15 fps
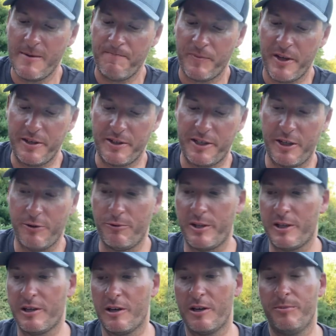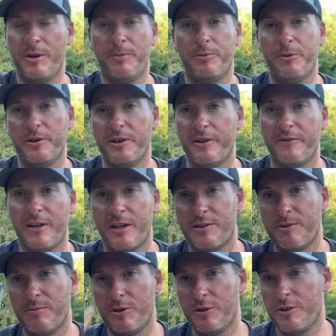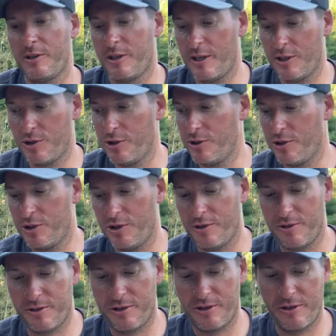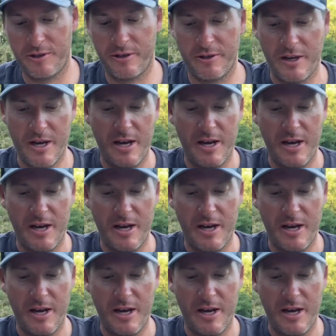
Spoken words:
and see what we can come up with. I've got some good kitchen shears here,